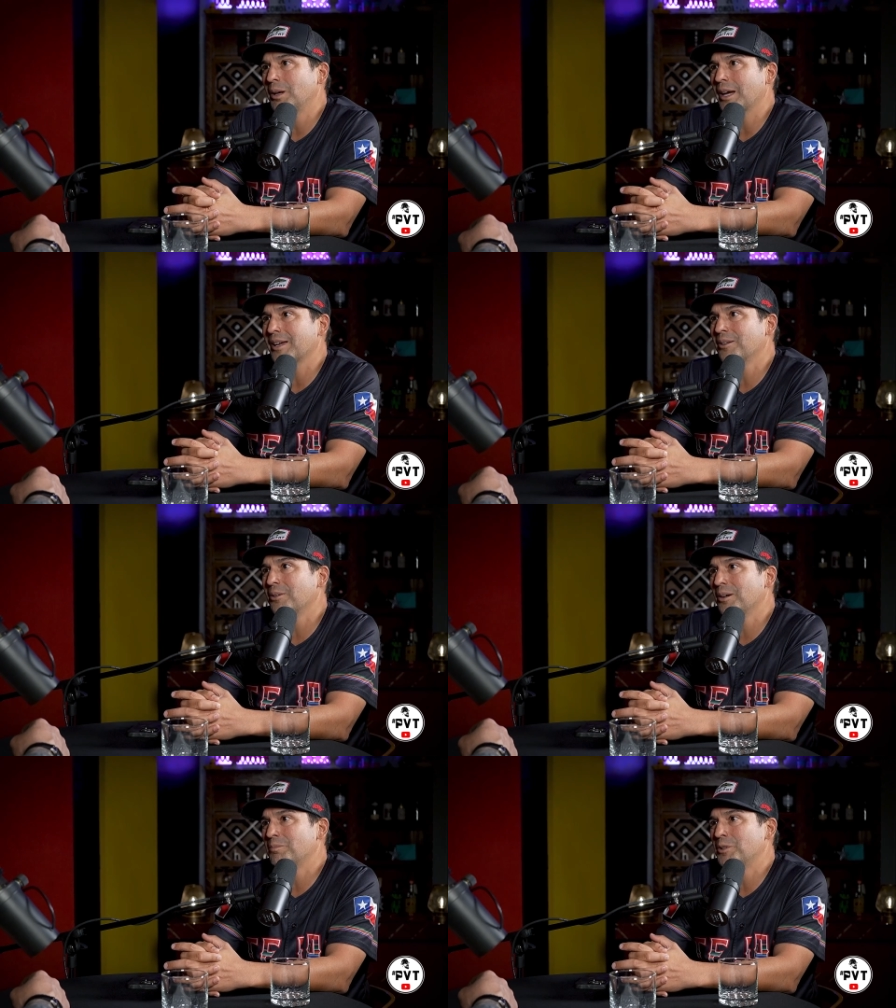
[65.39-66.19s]
I can
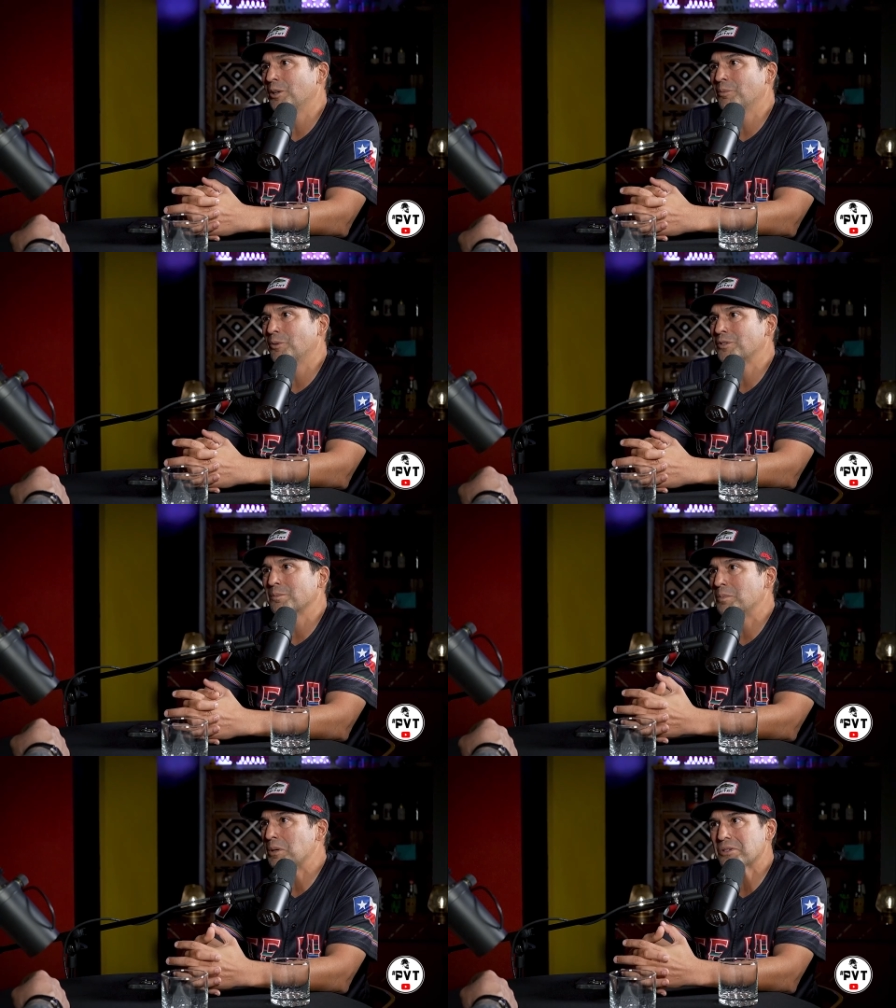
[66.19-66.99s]
go, put
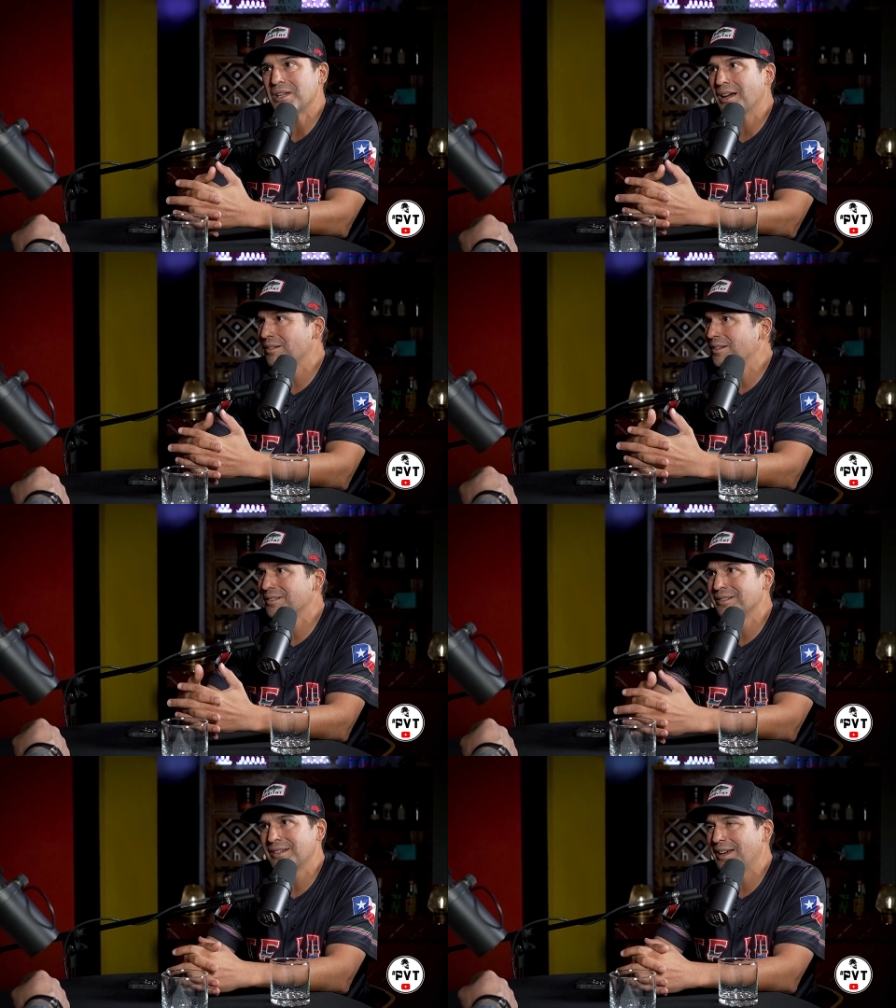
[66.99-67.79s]
some beers down
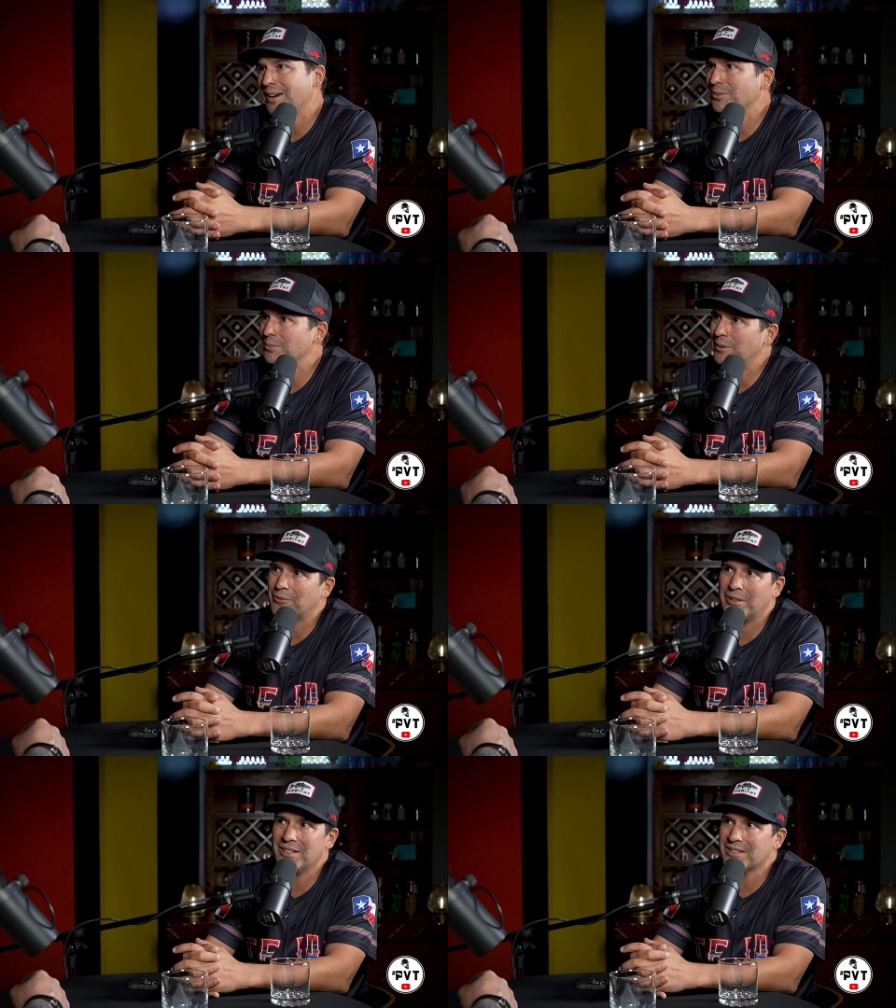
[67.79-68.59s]
and hang out with my
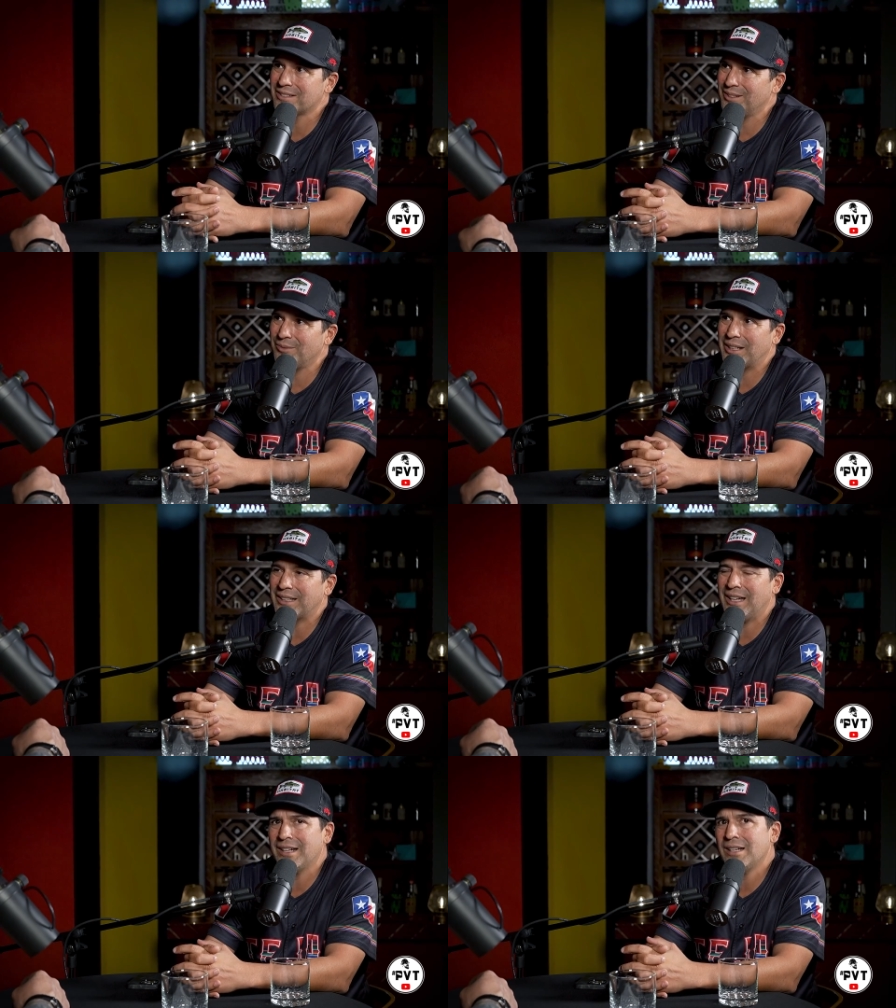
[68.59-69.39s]
friends and stuff
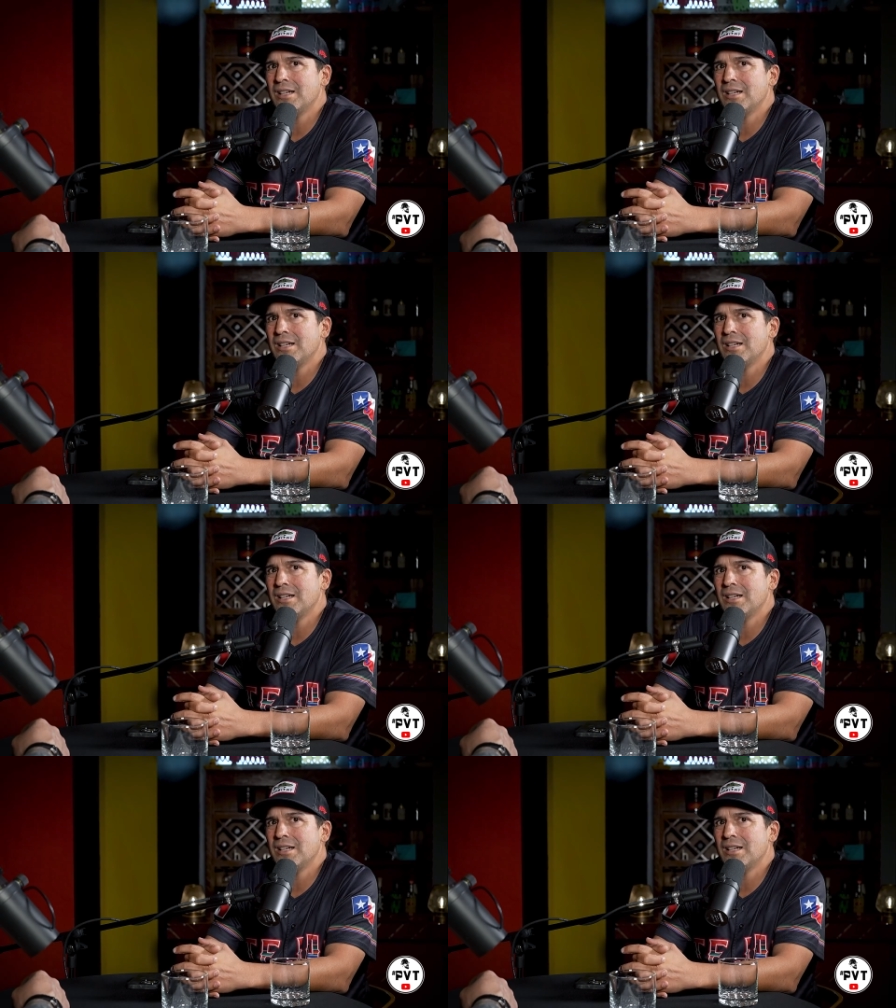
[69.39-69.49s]
like that.